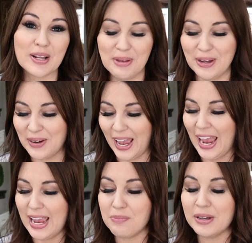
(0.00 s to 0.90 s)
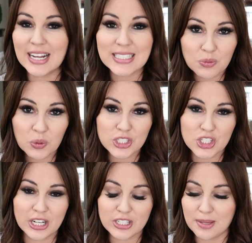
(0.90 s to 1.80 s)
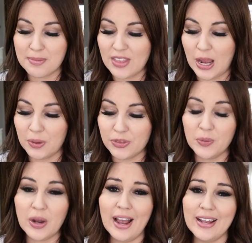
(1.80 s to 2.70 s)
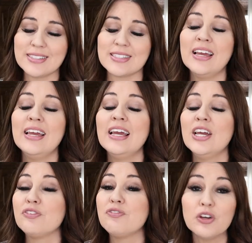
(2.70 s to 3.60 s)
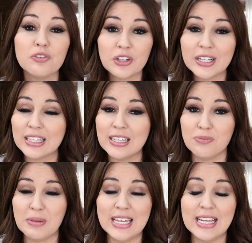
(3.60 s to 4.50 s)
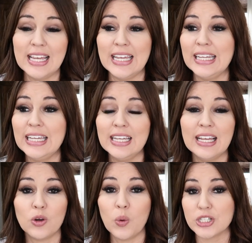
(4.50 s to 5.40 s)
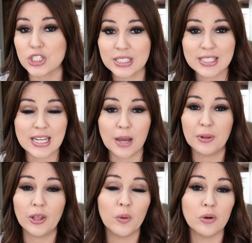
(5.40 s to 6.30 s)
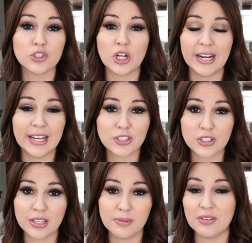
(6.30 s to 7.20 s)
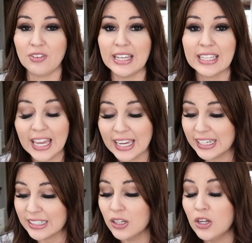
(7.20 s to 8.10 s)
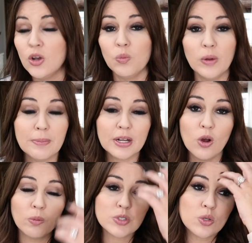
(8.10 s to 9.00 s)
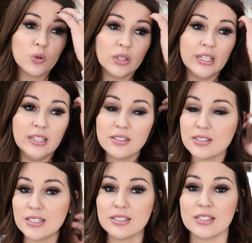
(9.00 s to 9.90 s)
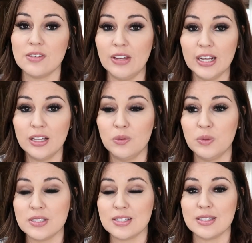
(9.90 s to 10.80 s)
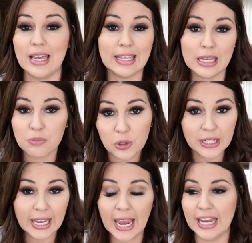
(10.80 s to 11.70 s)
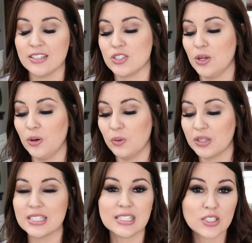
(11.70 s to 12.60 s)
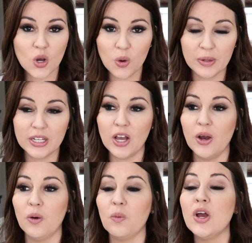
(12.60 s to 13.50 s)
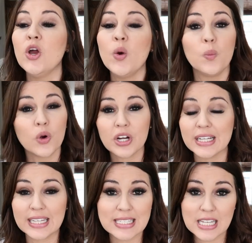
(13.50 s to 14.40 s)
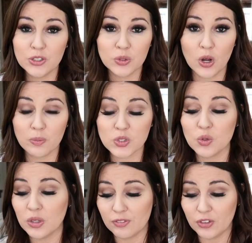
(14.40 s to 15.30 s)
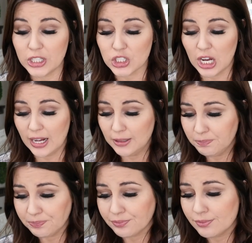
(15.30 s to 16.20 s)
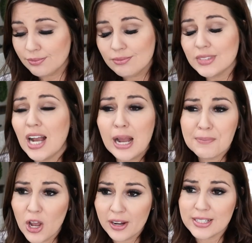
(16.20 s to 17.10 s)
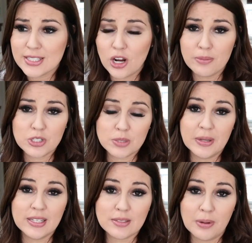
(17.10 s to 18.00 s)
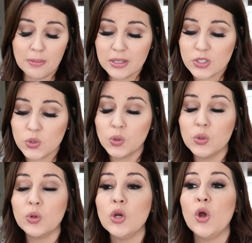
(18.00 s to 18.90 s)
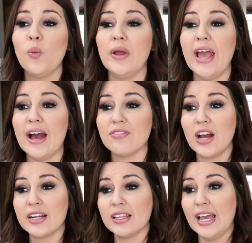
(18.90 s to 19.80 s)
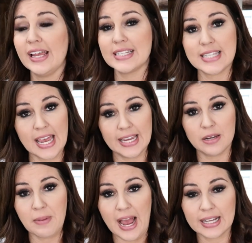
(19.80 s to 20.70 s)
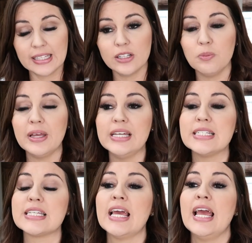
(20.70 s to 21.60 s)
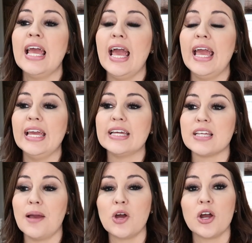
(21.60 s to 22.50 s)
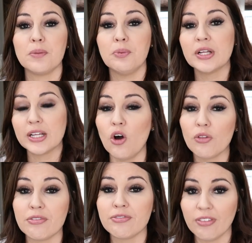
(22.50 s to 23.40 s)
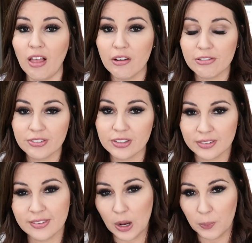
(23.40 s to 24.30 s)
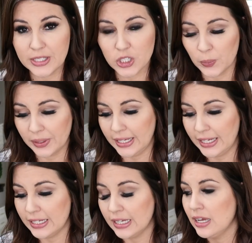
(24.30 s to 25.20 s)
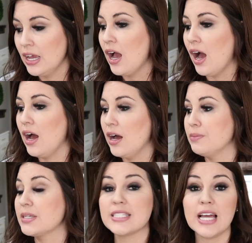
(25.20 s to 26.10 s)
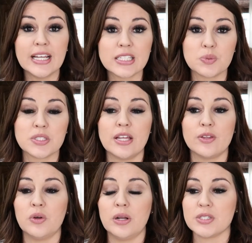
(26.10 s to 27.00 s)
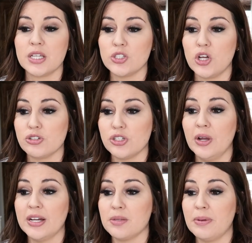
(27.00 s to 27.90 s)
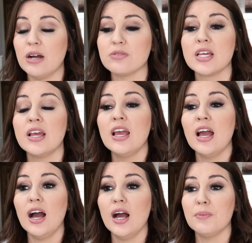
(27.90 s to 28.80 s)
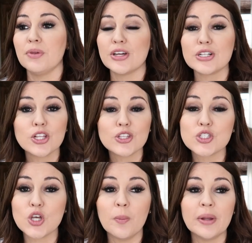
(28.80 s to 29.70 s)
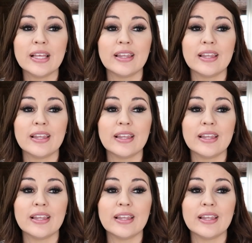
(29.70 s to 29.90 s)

gonna be okay, but I did wanna share some of that with you guys Feel free to leave me any questions down below. I'll try to answer them if I can. We've been homeschooling since Savannah was like in pre-K. So this is all we know. We're gonna continue to homeschool and finish up. I'm not gonna stop just because of public school. We have kind of like taken back a little bit and I'm not gonna put in all the fluff that we don't need. Um, science was another one I was gonna talk to you guys about. Um, there's so many